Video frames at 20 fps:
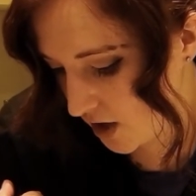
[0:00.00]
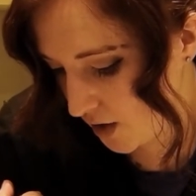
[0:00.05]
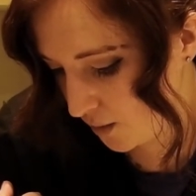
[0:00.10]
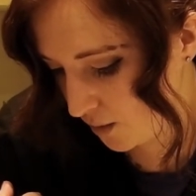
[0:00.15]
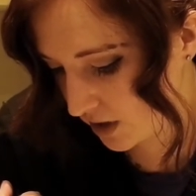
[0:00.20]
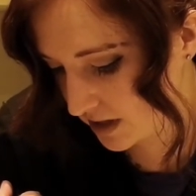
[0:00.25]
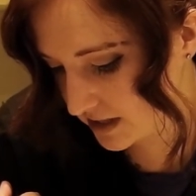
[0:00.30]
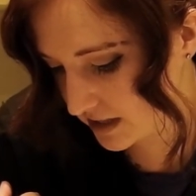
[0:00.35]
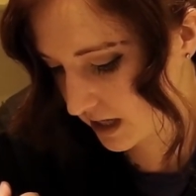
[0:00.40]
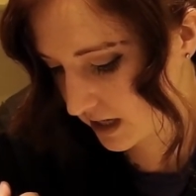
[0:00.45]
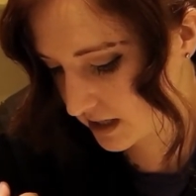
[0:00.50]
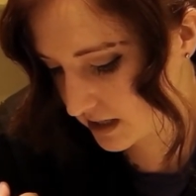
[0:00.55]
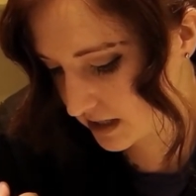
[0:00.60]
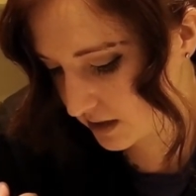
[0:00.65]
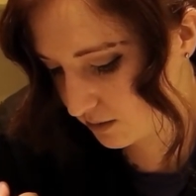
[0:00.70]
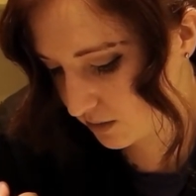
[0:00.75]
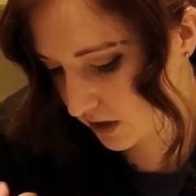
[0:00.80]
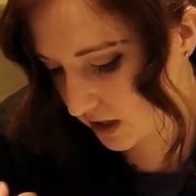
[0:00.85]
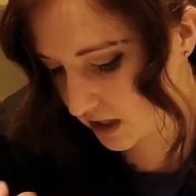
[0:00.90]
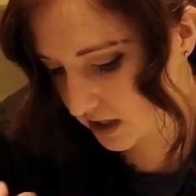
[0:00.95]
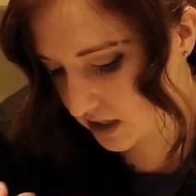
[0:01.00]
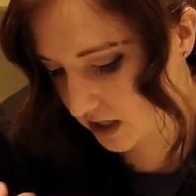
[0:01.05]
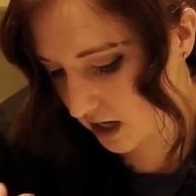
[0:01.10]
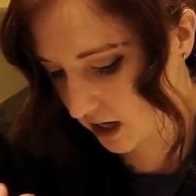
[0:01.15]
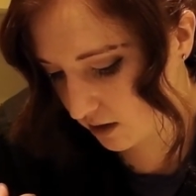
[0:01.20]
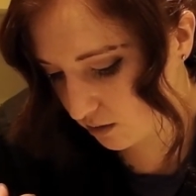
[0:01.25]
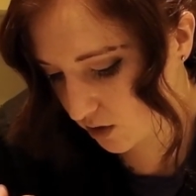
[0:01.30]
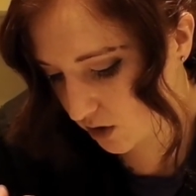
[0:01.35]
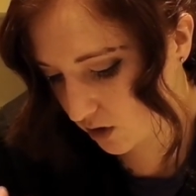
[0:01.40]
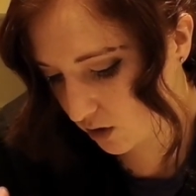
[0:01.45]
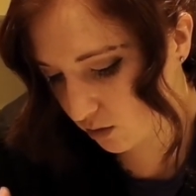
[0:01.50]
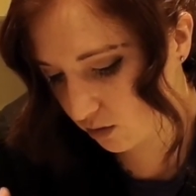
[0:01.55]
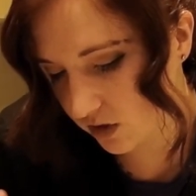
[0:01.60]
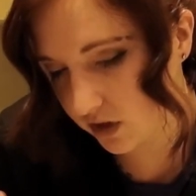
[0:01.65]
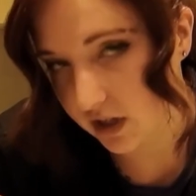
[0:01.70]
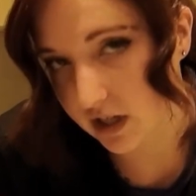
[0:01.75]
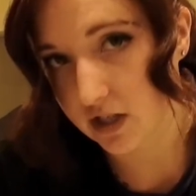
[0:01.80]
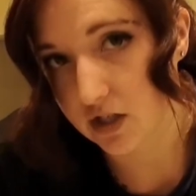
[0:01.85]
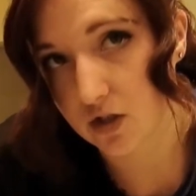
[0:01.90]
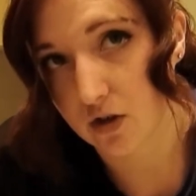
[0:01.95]
Once that is complete, I will
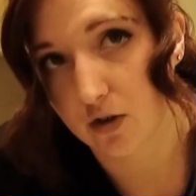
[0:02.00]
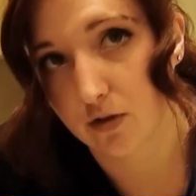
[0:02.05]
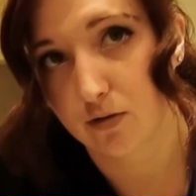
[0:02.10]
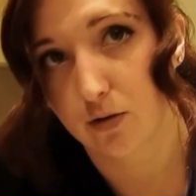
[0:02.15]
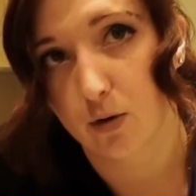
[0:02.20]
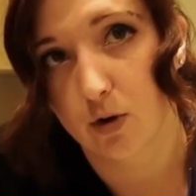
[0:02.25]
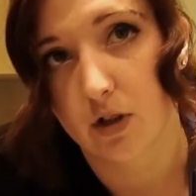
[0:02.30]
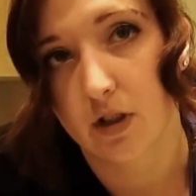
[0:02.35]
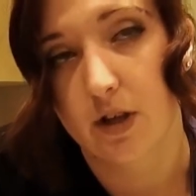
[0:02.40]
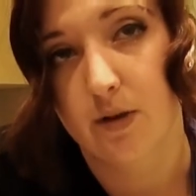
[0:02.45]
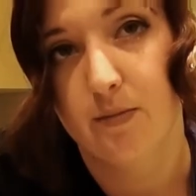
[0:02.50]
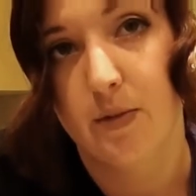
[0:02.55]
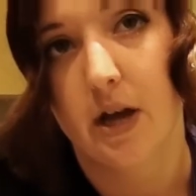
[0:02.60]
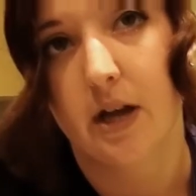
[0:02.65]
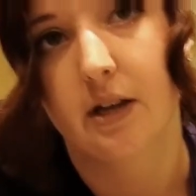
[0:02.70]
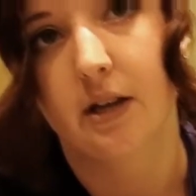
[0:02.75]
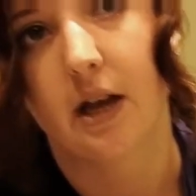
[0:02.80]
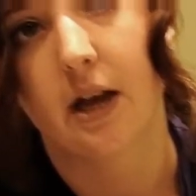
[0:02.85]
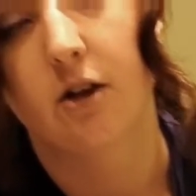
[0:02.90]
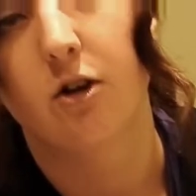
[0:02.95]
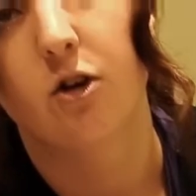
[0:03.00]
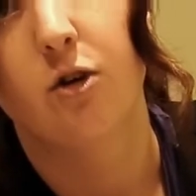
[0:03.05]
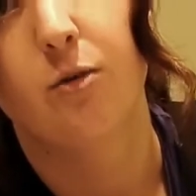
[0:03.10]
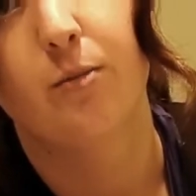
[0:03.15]
release her forelimb and get her